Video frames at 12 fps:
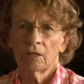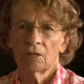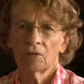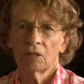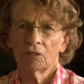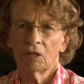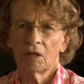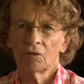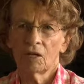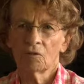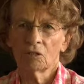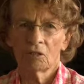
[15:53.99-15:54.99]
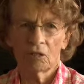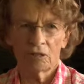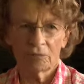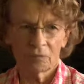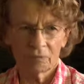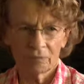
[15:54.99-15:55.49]
I think you have to have
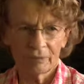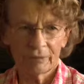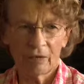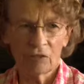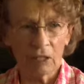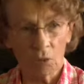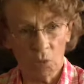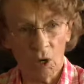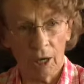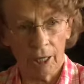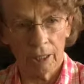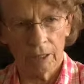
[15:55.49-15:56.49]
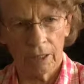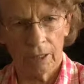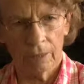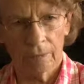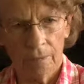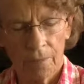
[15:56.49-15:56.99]
everything right.
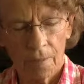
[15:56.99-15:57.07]
And